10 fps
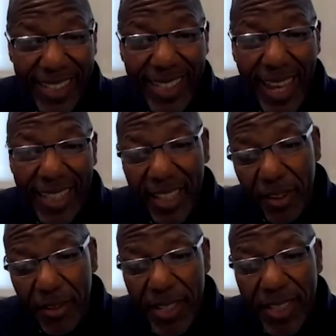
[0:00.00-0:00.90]
is that
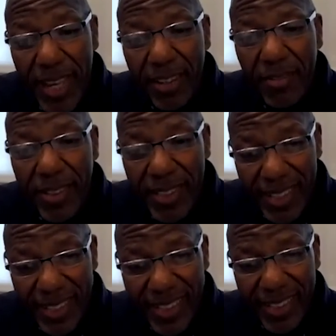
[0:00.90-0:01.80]
those
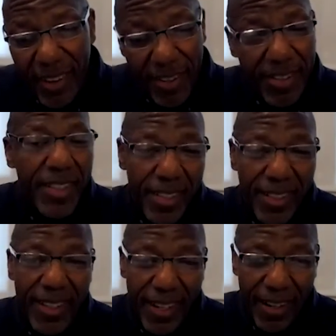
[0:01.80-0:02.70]
inequities are
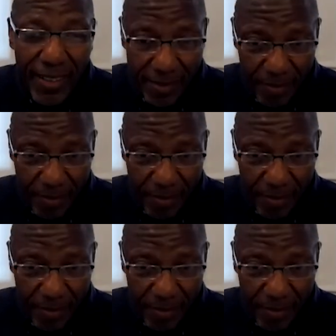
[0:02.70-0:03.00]
still there.